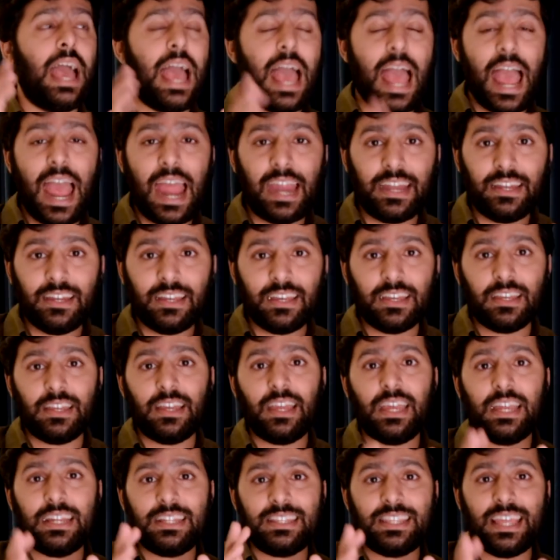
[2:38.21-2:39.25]
And
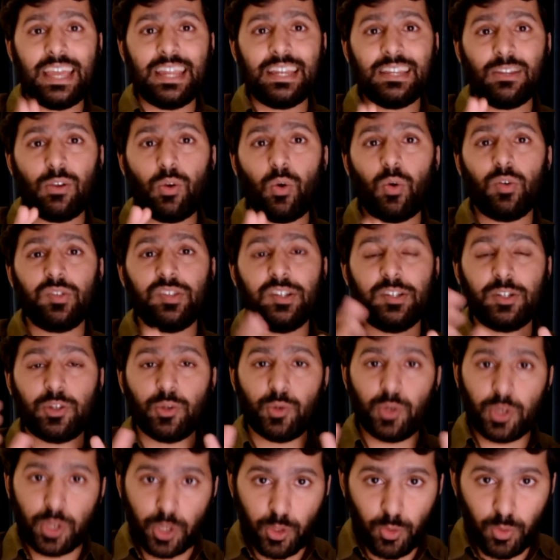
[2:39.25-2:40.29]
it then goes
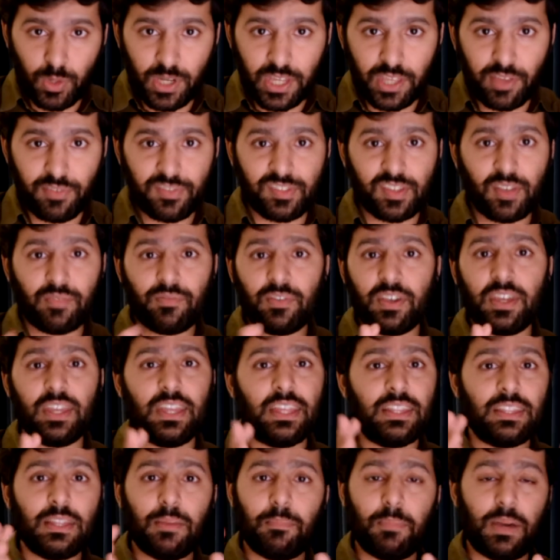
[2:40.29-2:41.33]
into new leaf somewhere
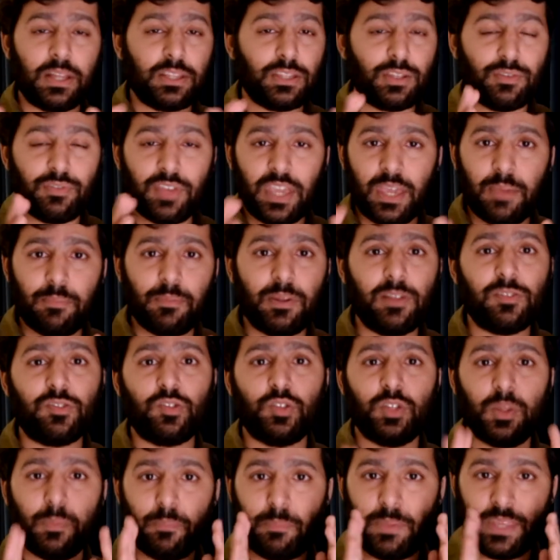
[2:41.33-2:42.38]
in the month of April.
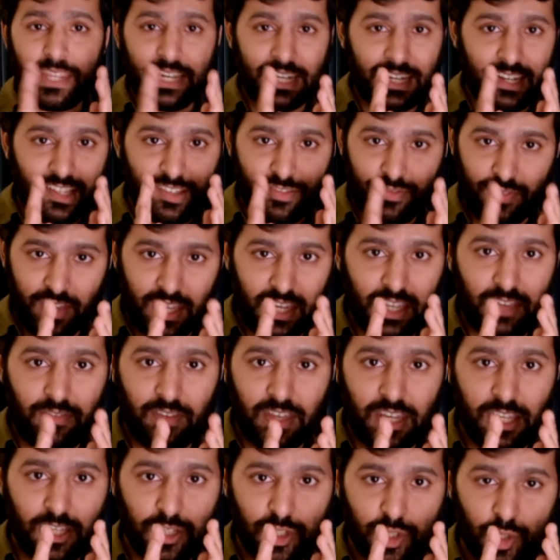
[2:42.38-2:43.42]
So the period is very,
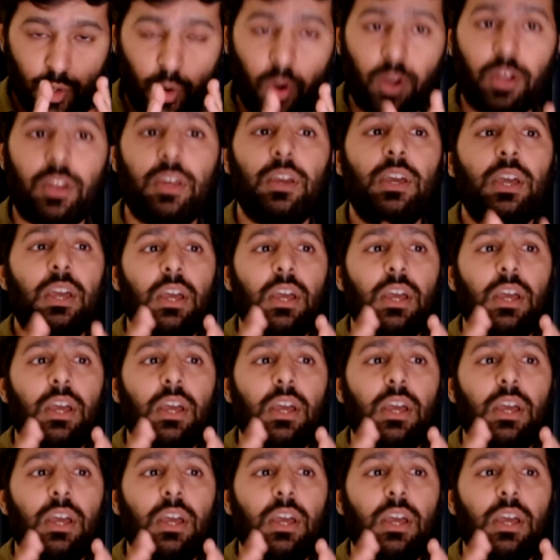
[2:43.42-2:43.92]
very short.